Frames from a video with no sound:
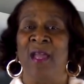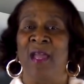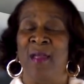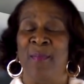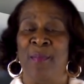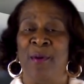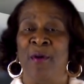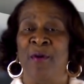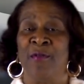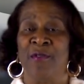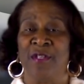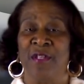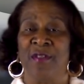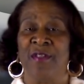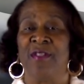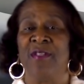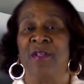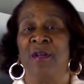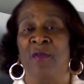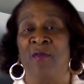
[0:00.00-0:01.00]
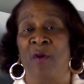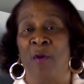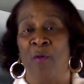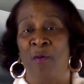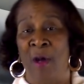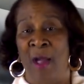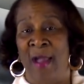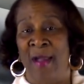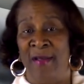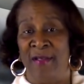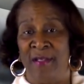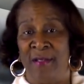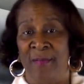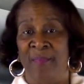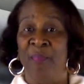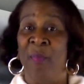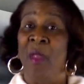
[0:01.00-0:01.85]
a person's civil rights.